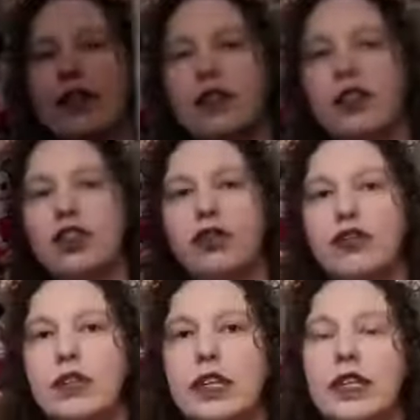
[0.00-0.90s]
to the
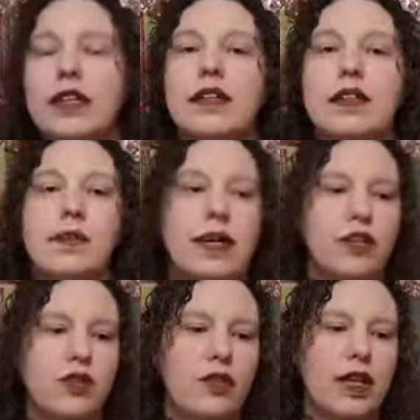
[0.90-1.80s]
children to make
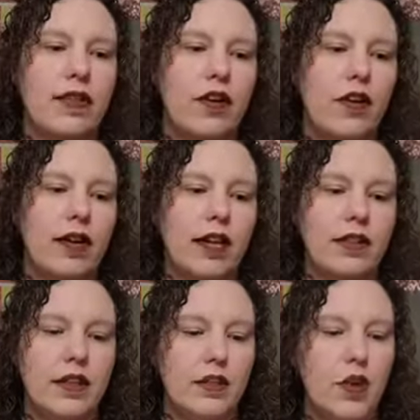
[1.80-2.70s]
sure that they're
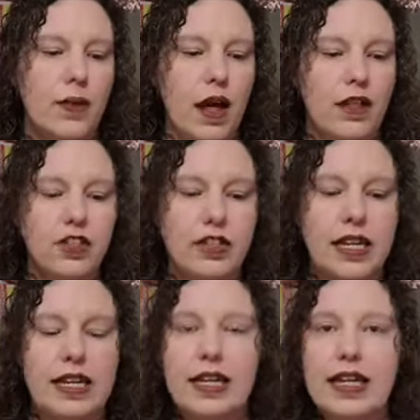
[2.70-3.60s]
getting the terminology they
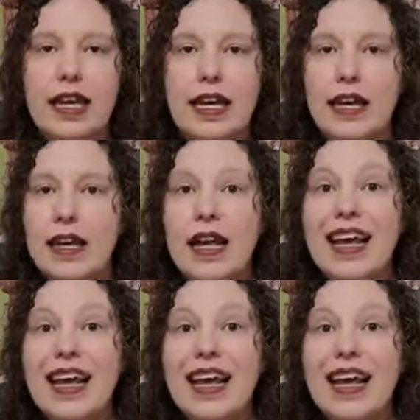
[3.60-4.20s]
need to get.